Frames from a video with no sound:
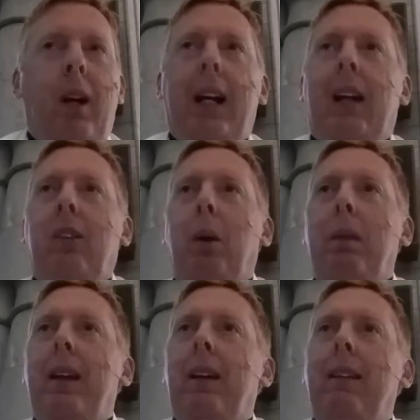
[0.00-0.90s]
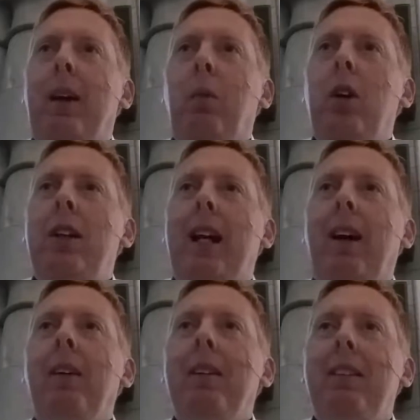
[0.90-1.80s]
I can't stop thinking of that word
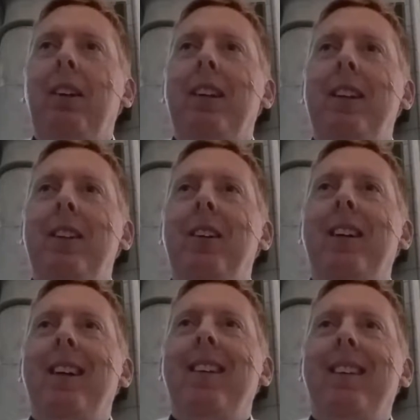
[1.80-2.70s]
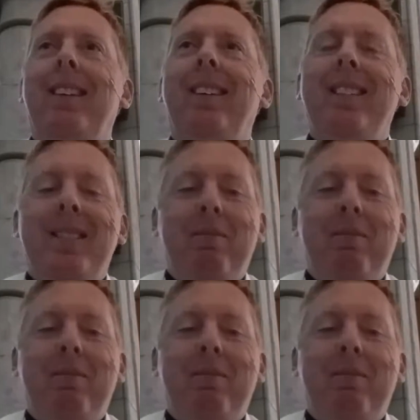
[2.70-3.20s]
now, so can you?